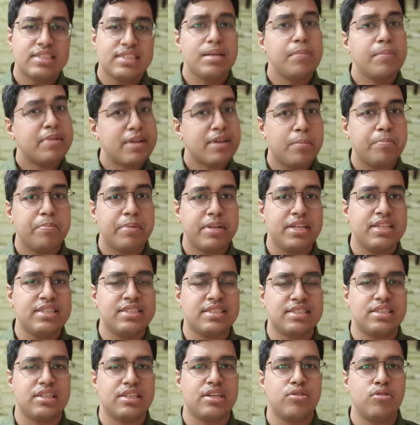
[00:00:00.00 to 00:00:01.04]

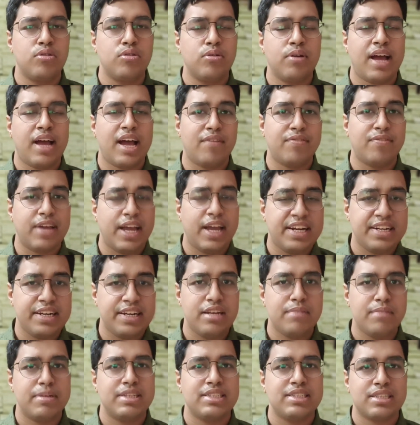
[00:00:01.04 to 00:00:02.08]
companies have
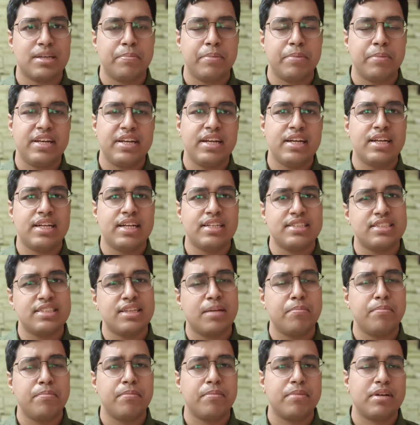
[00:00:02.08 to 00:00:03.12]
18 months ka period, and
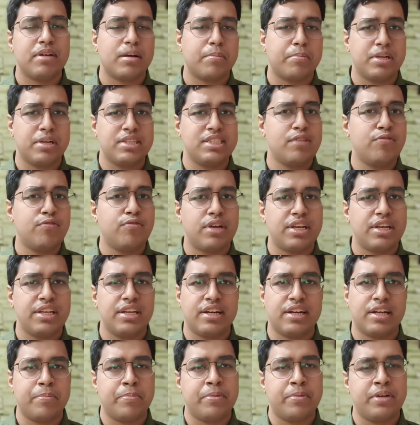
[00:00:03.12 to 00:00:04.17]
some companies have 1 year
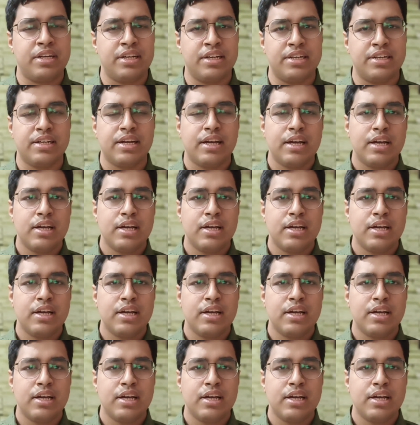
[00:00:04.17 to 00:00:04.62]
ka period.